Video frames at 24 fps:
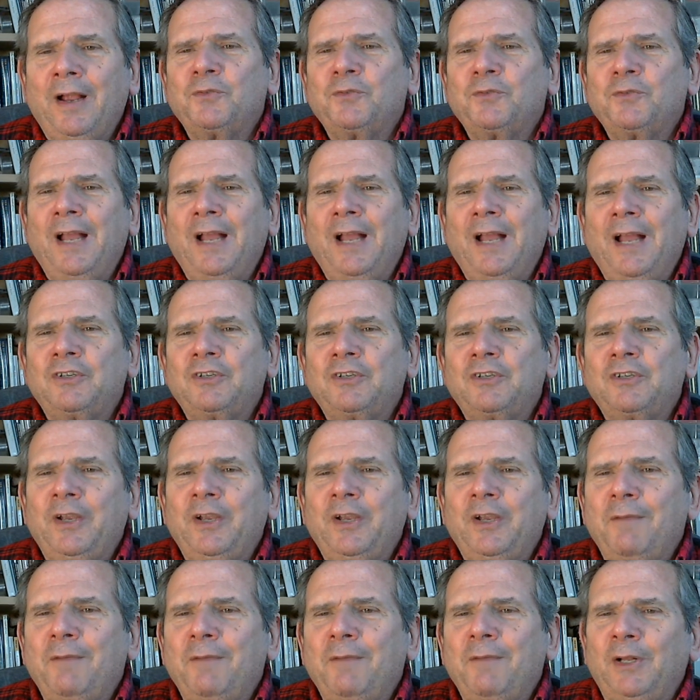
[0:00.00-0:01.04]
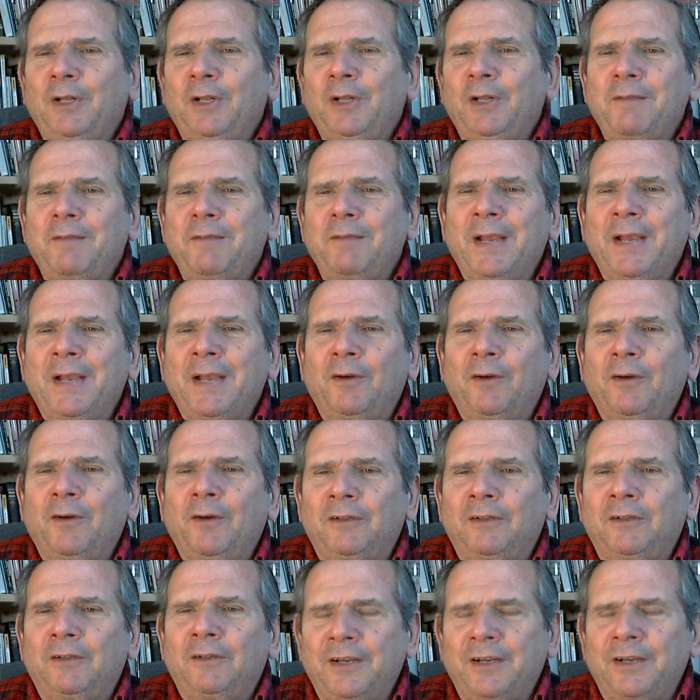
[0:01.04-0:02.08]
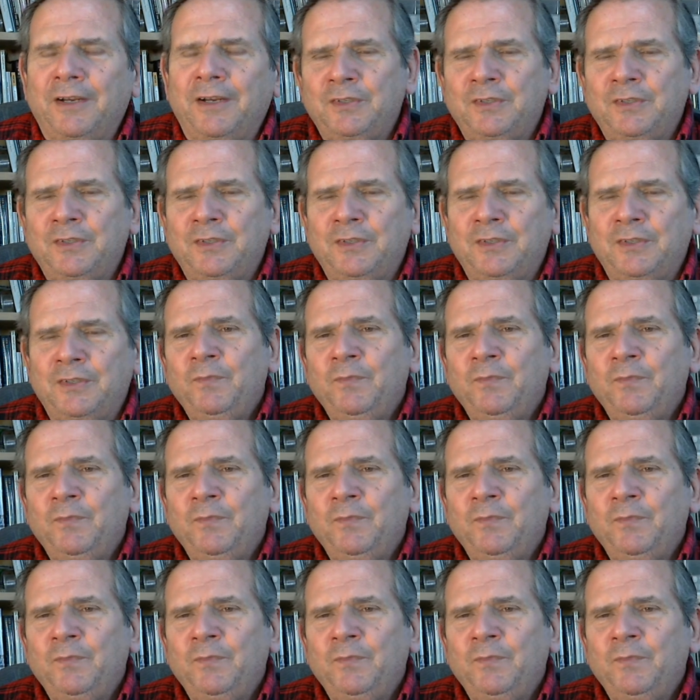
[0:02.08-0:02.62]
we're not just looking at building bigger buildings